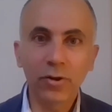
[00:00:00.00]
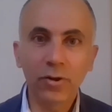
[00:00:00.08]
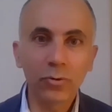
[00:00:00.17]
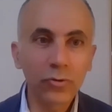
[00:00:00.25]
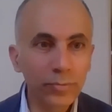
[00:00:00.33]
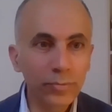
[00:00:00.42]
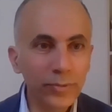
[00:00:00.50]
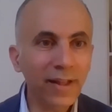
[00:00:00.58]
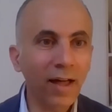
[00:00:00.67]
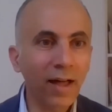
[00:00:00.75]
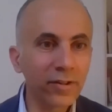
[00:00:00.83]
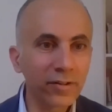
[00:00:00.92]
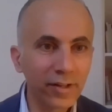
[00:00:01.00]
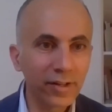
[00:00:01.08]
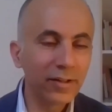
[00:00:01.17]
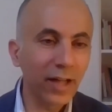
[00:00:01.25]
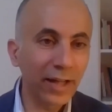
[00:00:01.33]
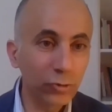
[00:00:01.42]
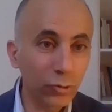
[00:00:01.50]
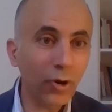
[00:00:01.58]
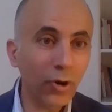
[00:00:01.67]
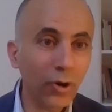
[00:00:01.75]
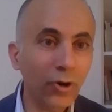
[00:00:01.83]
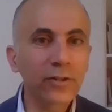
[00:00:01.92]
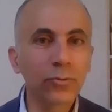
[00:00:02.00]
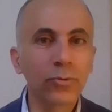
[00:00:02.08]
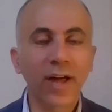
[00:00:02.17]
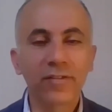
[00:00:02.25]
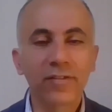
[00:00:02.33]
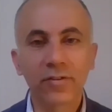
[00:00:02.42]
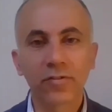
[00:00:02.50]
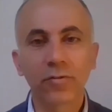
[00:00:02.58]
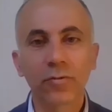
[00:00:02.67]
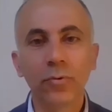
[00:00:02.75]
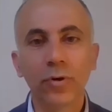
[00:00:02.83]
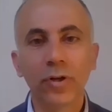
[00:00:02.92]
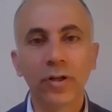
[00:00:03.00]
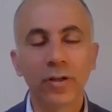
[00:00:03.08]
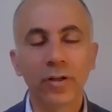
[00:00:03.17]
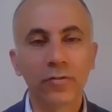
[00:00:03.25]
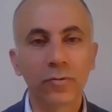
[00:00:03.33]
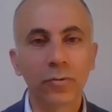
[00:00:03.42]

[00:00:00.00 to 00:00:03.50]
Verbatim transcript: you know, to meet others and to connect with others through uh,